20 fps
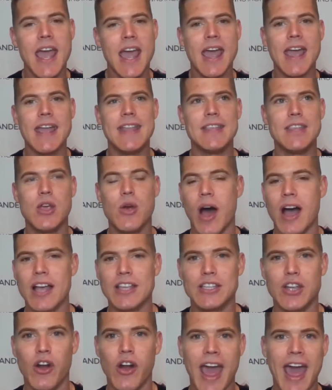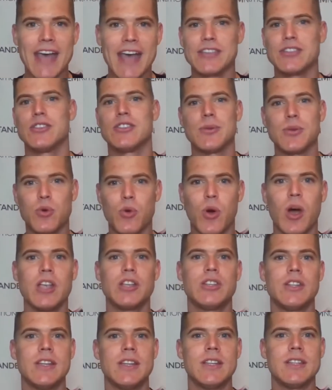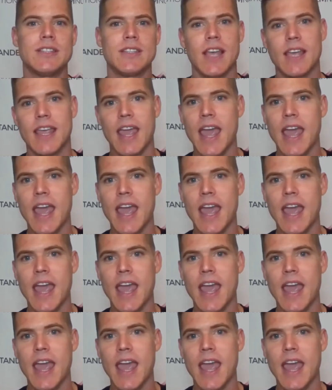And you know, I started asking her some questions like,